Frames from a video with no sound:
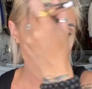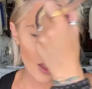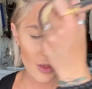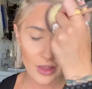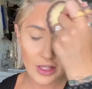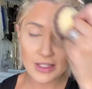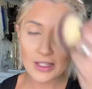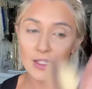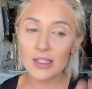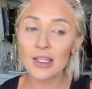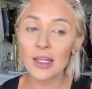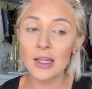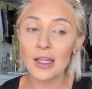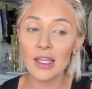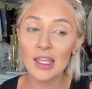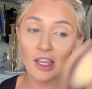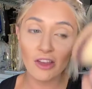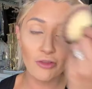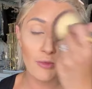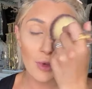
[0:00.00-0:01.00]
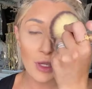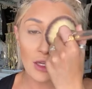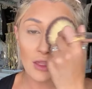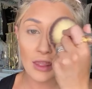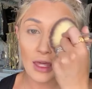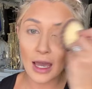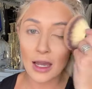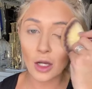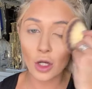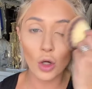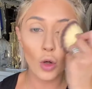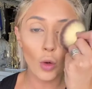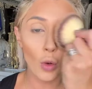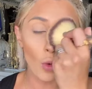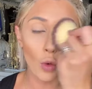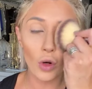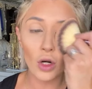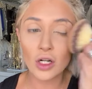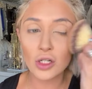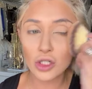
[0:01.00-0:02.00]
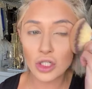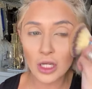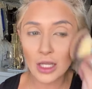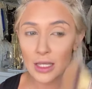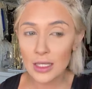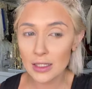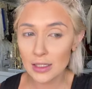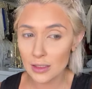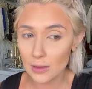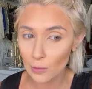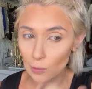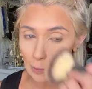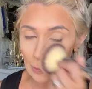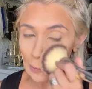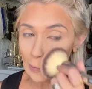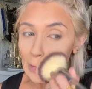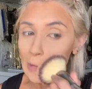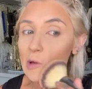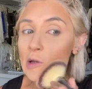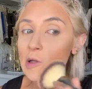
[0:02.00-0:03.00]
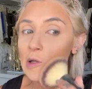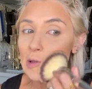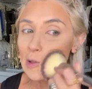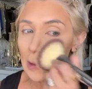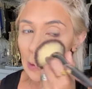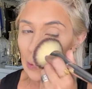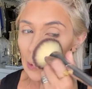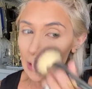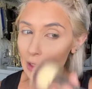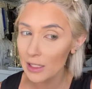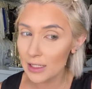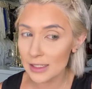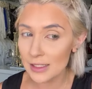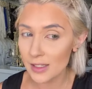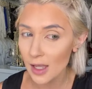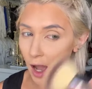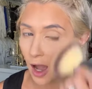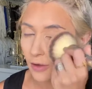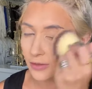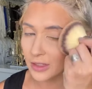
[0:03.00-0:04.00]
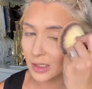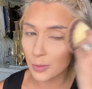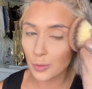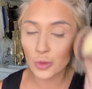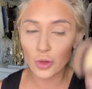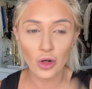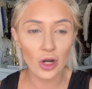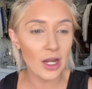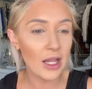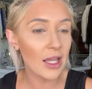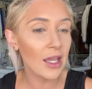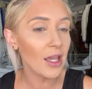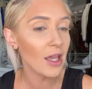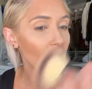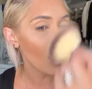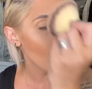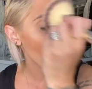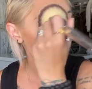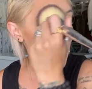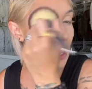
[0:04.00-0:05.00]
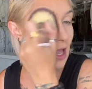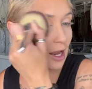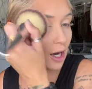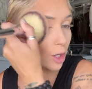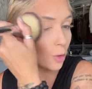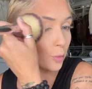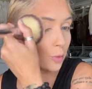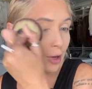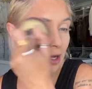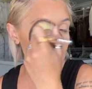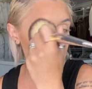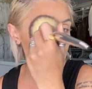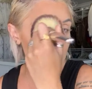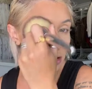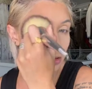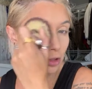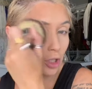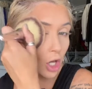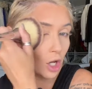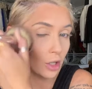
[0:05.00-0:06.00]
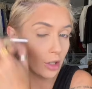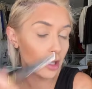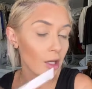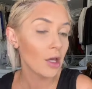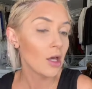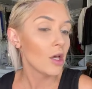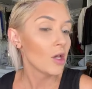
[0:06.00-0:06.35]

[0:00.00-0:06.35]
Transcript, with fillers: This is gonna give me that gorgeous, really, really soft and pretty airbrushed look.